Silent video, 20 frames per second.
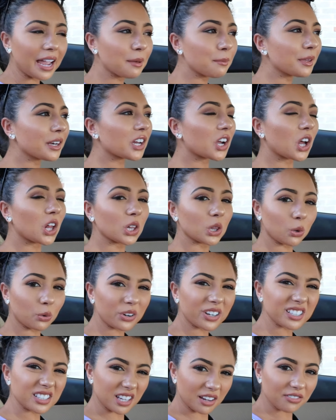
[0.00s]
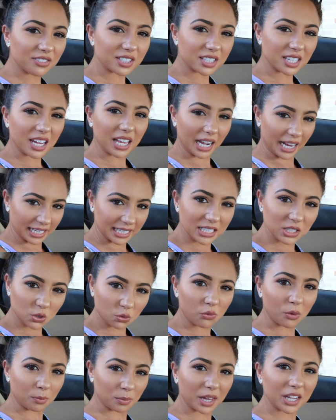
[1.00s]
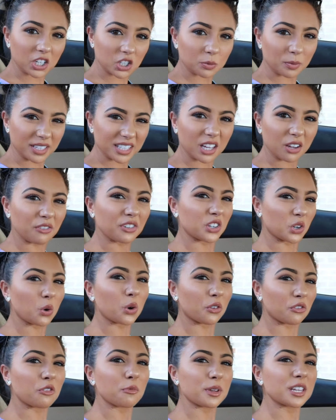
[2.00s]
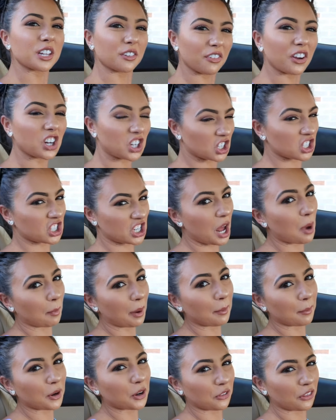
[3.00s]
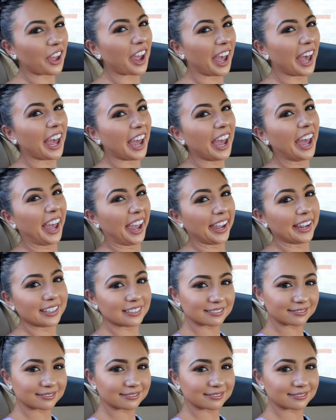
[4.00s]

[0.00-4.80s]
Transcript: I am in a caloric deficit, and I need to replenish myself in order for me to function on my birthday.